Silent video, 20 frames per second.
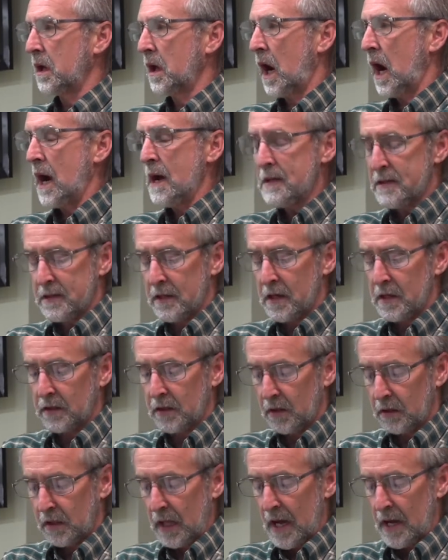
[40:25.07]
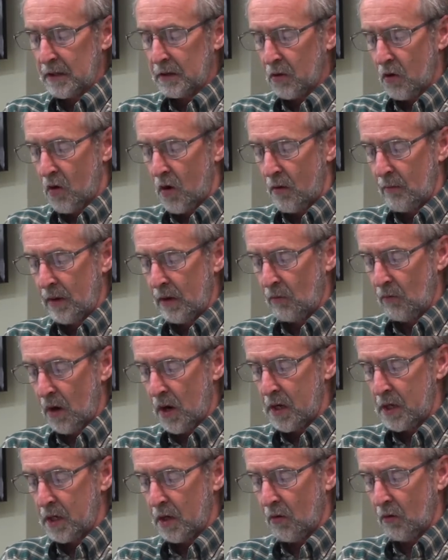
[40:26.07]
I think that that comment
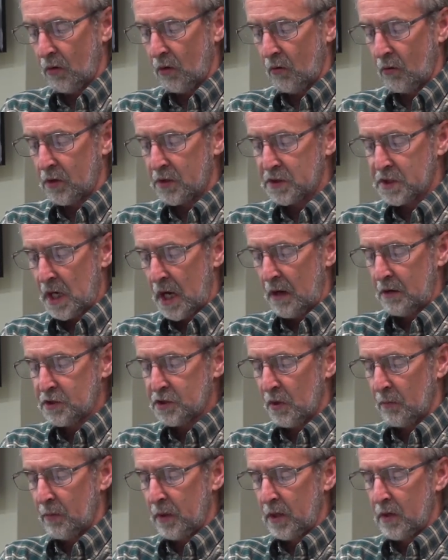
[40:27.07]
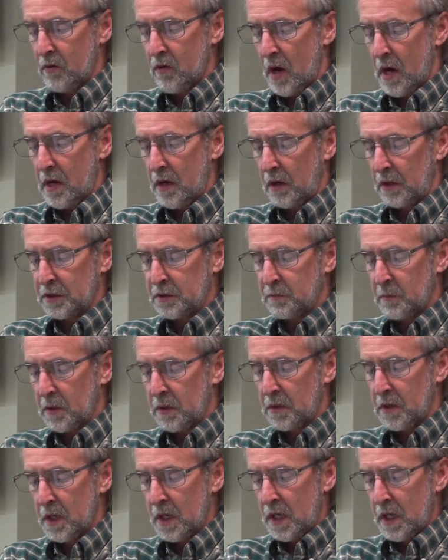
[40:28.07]
right here, your desire shall be to thy husband,